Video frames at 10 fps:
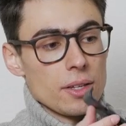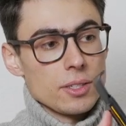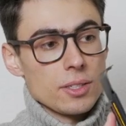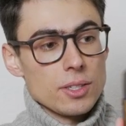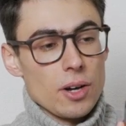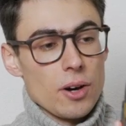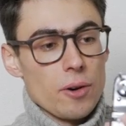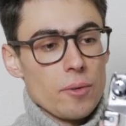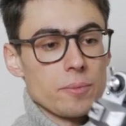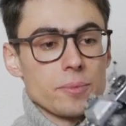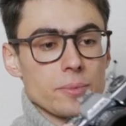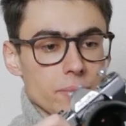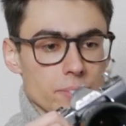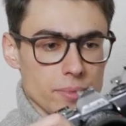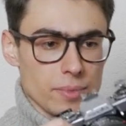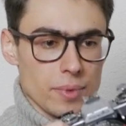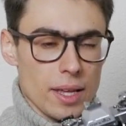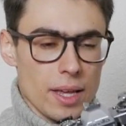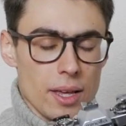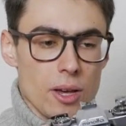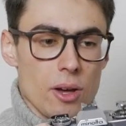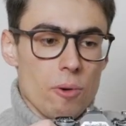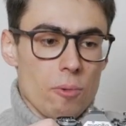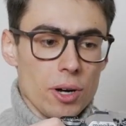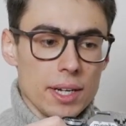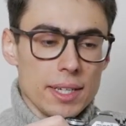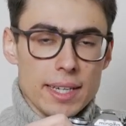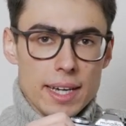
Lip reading: So what is